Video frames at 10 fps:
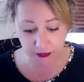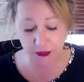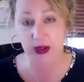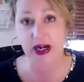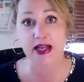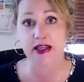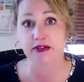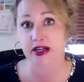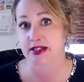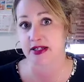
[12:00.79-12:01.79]
for any
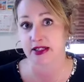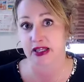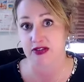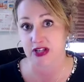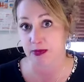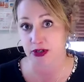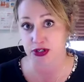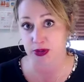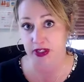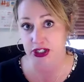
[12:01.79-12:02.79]
resident that gives up their
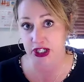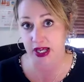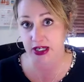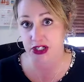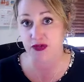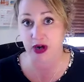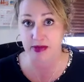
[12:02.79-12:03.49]
storage cage from